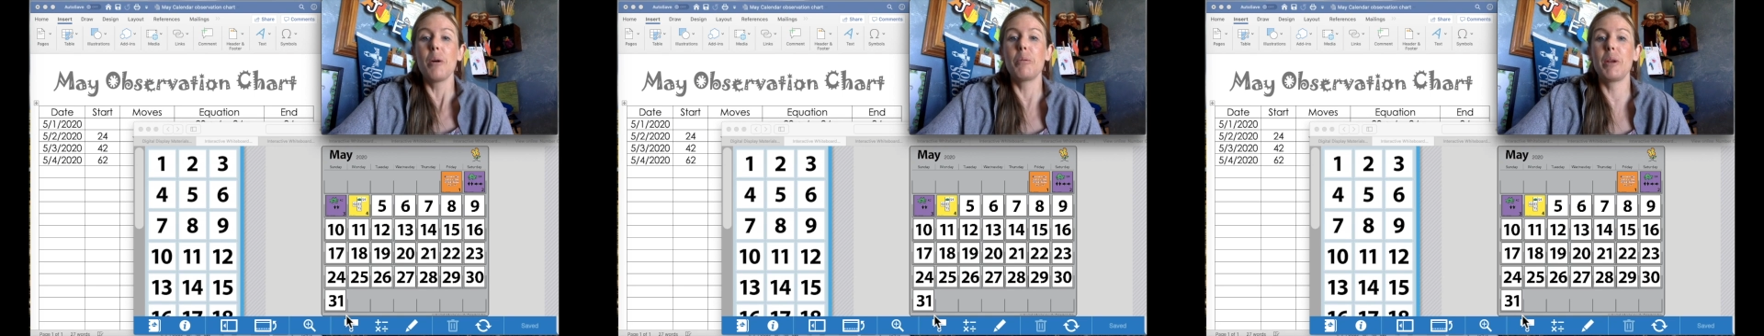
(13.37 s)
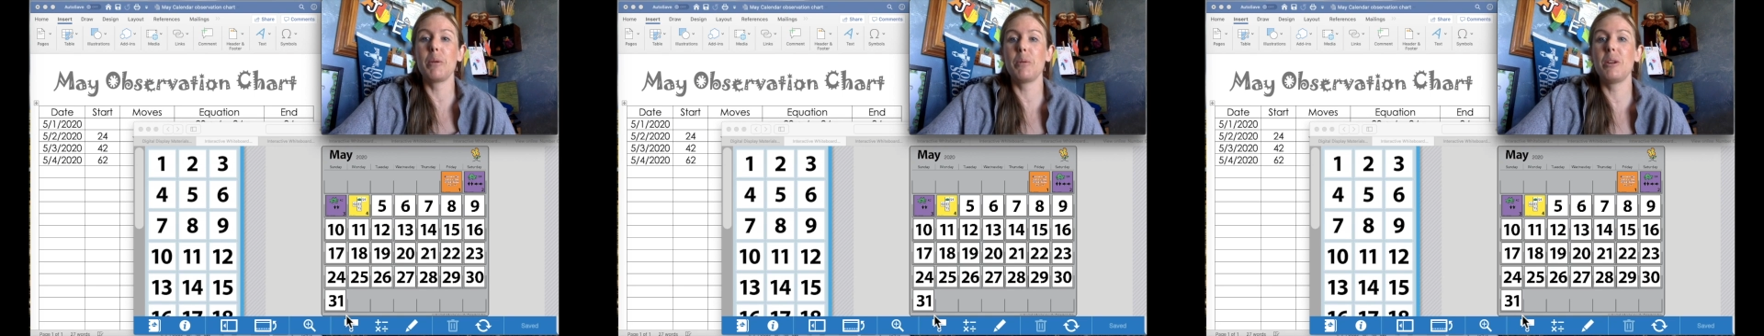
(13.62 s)

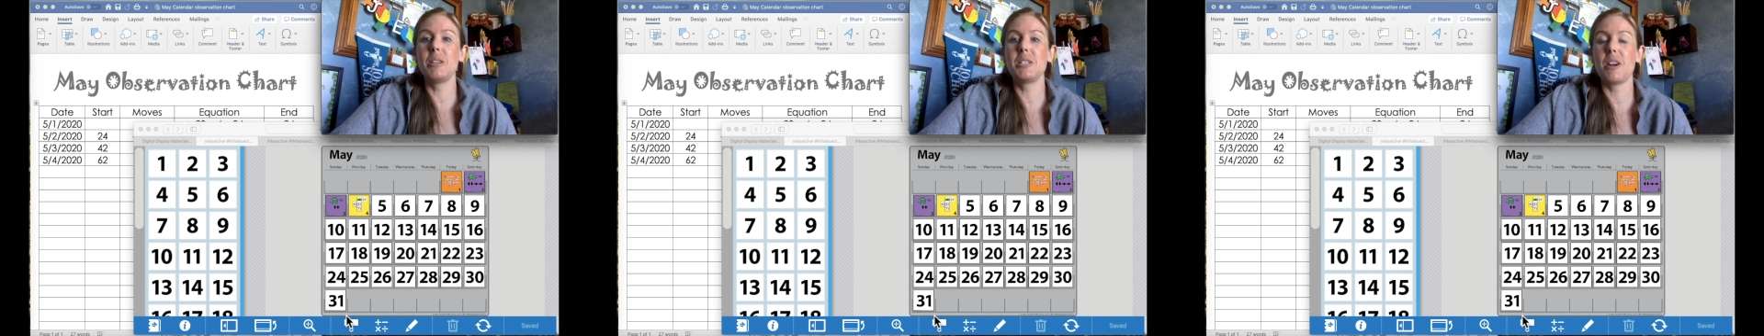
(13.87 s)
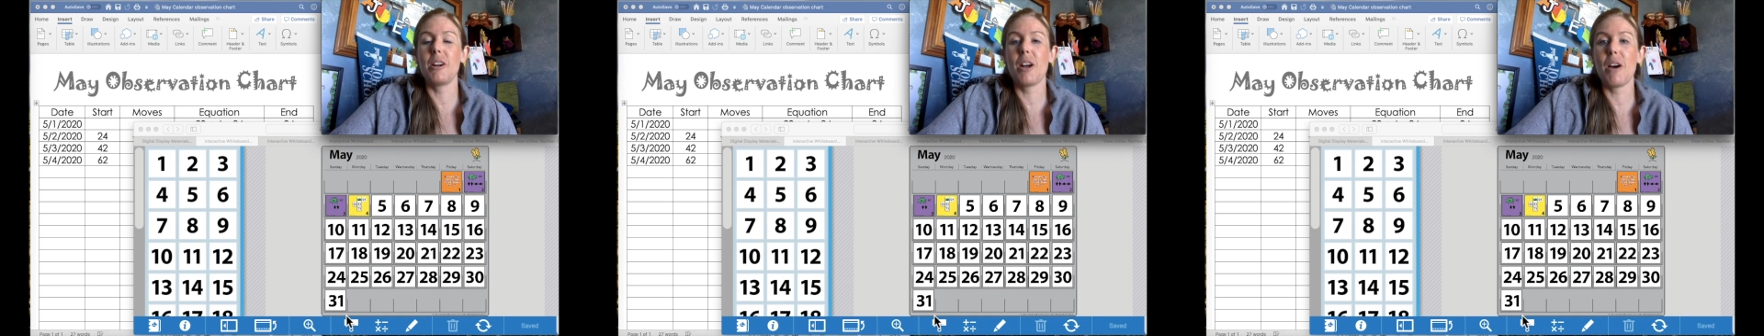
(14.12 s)
We will
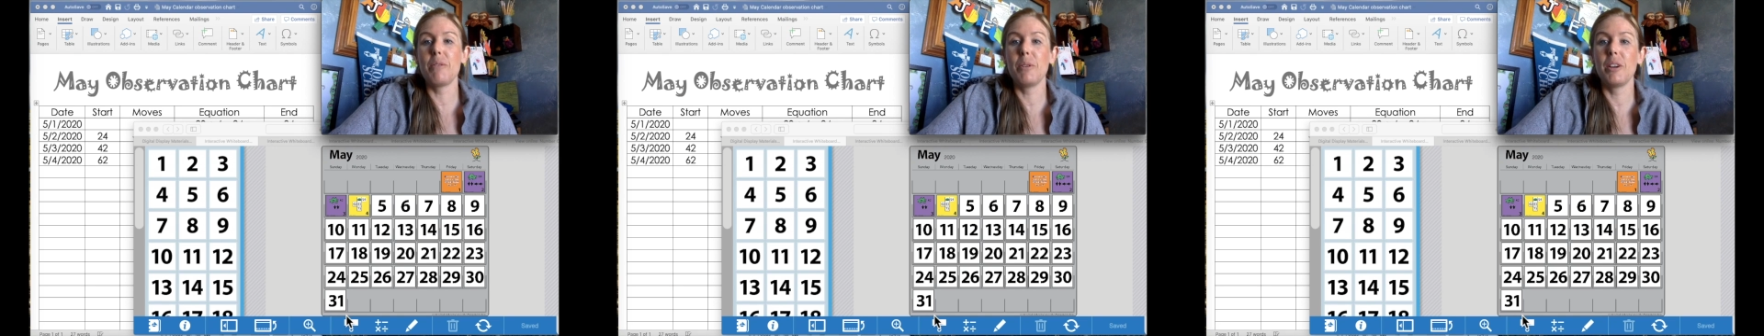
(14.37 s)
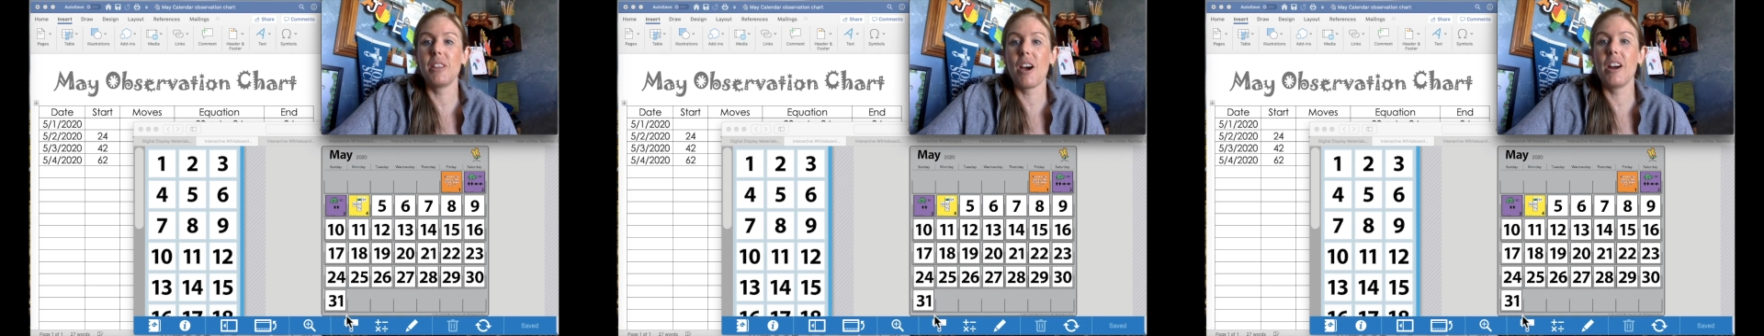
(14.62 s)
start off
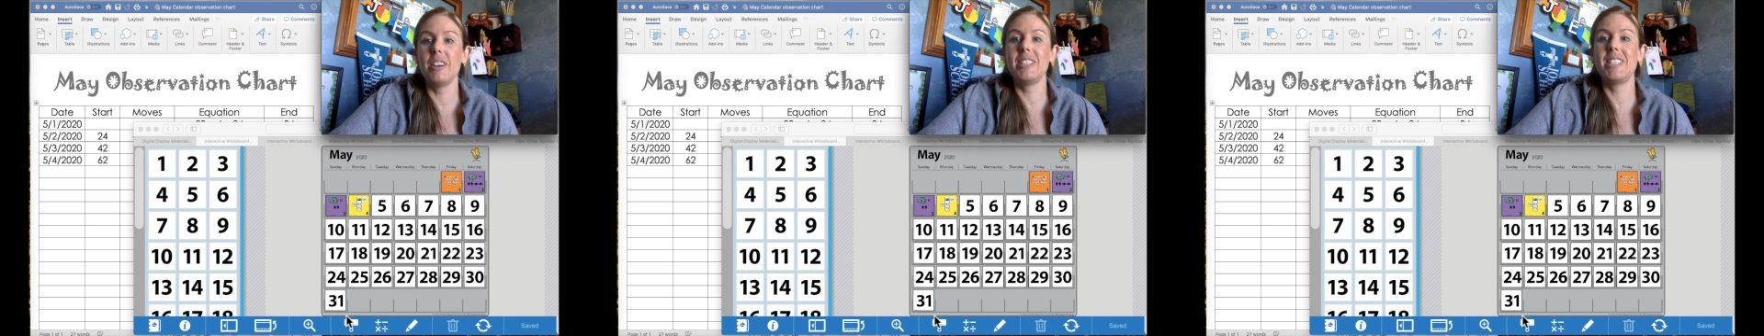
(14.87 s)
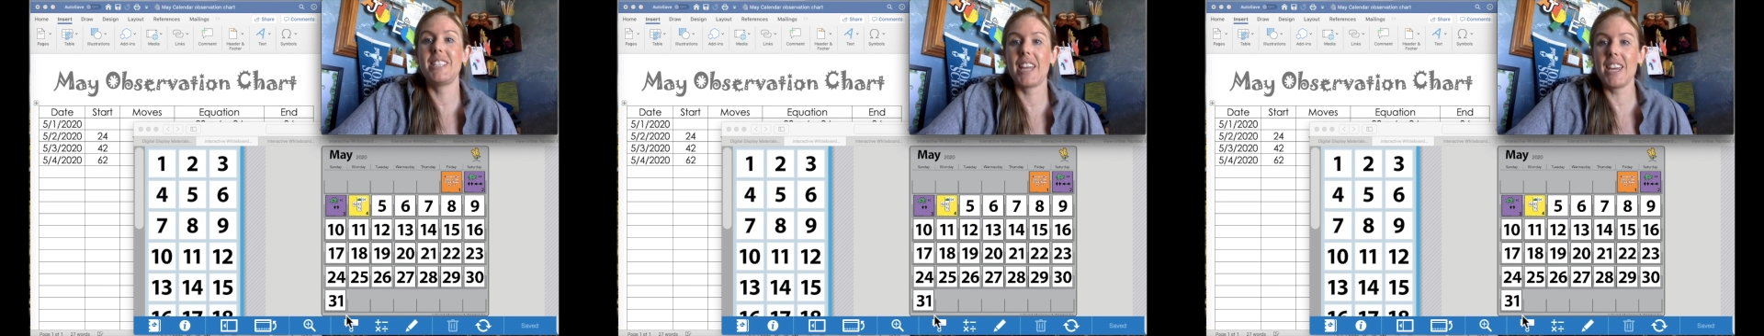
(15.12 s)
with
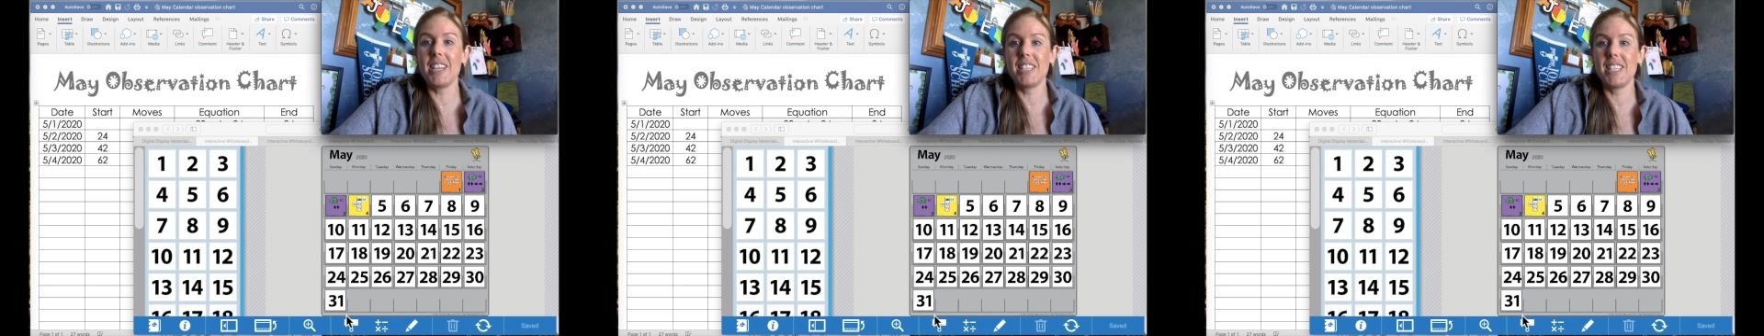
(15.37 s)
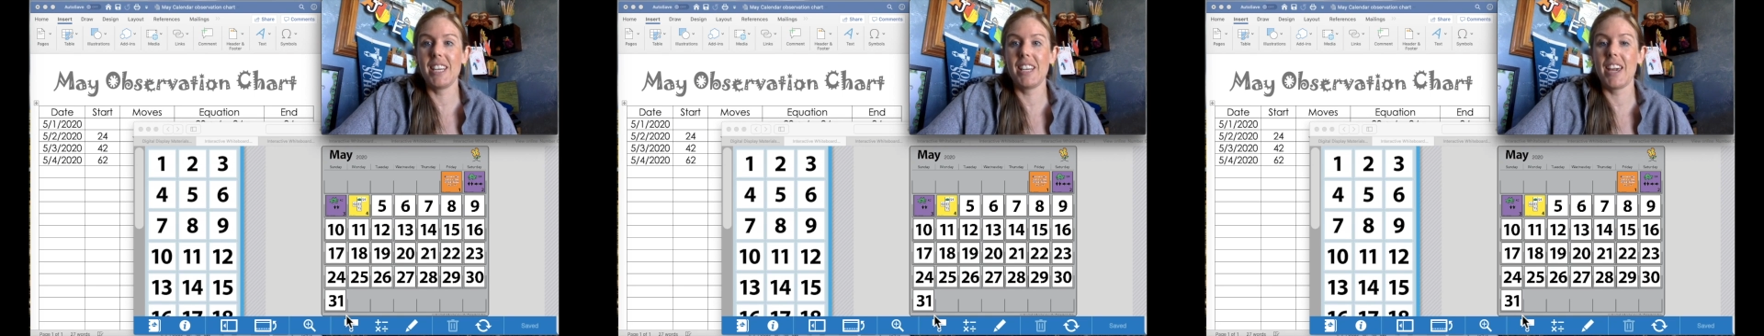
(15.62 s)
our
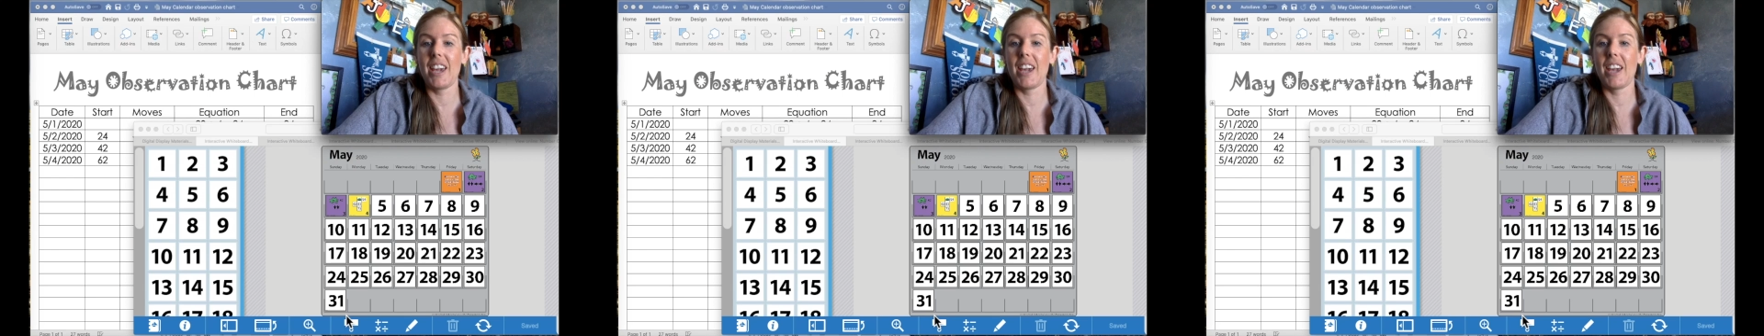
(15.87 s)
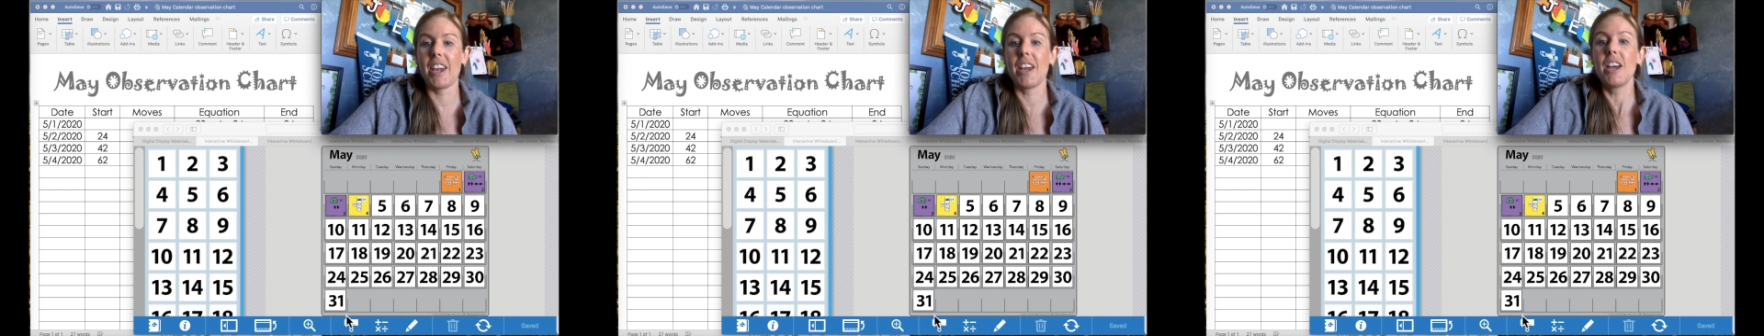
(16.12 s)
date
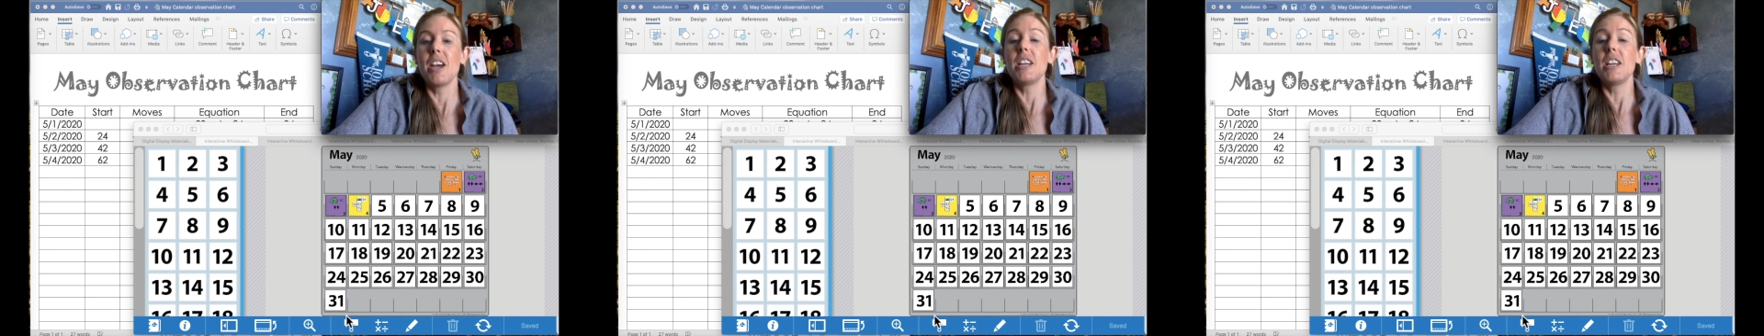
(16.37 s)
today.